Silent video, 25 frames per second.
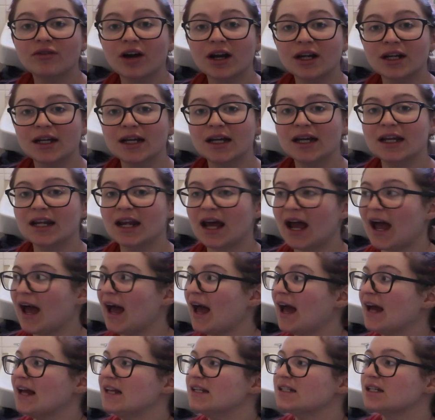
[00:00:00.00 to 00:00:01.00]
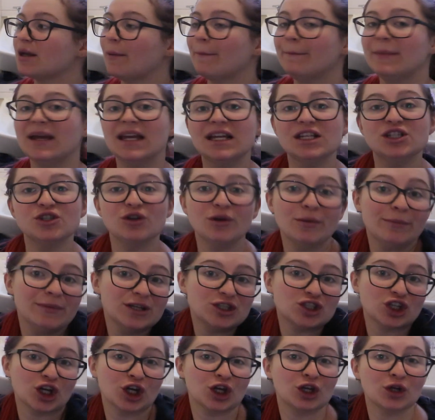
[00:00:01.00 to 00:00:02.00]
run in, and me doing the
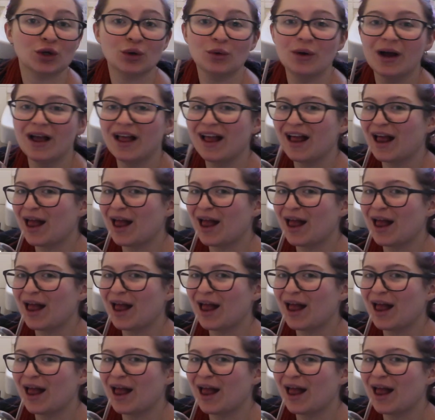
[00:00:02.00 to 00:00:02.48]
journal.